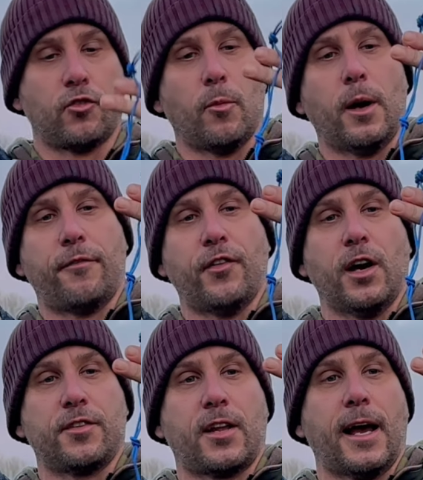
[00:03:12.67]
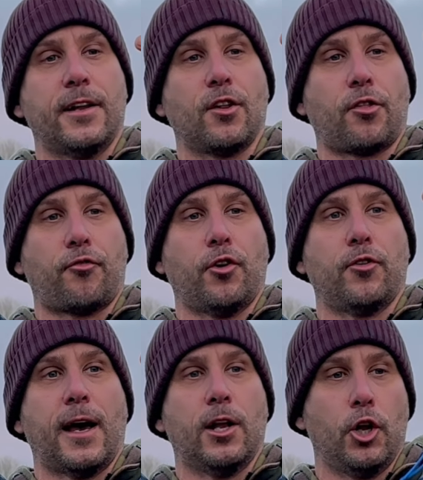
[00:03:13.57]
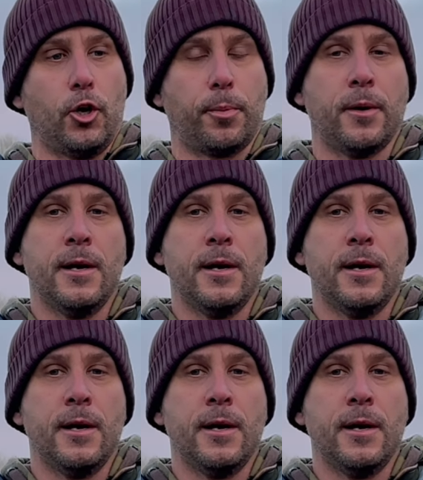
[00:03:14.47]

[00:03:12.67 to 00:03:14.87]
on my first hand through that loop.